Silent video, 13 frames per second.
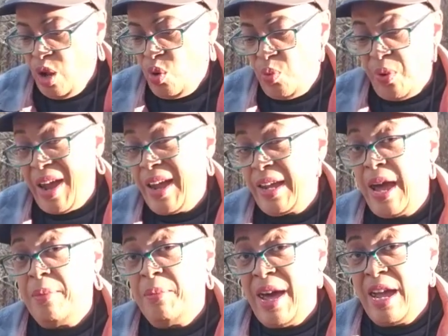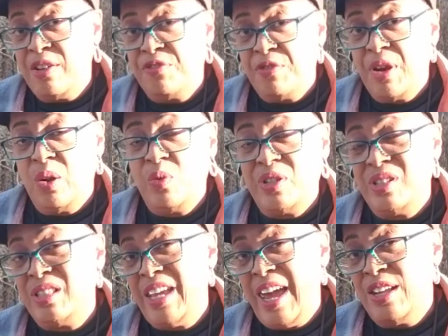where I got mine from, which
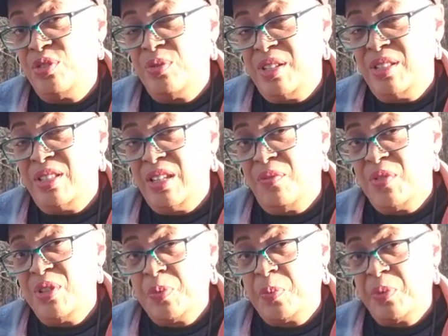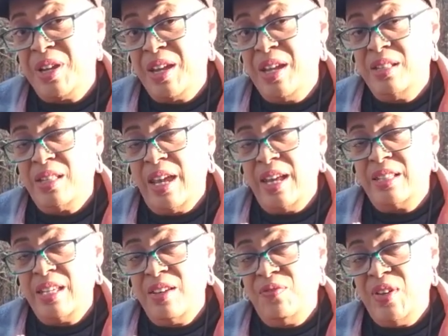is actually Seven Springs,
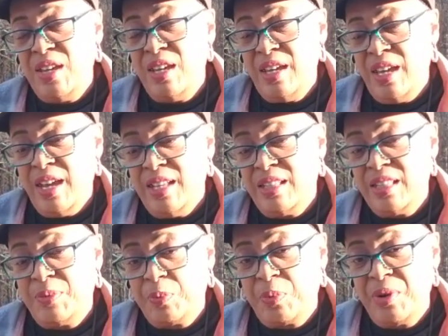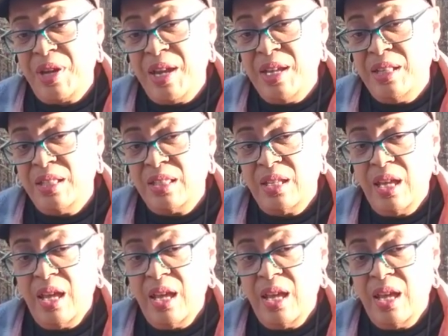S-E-V-E-N Springs,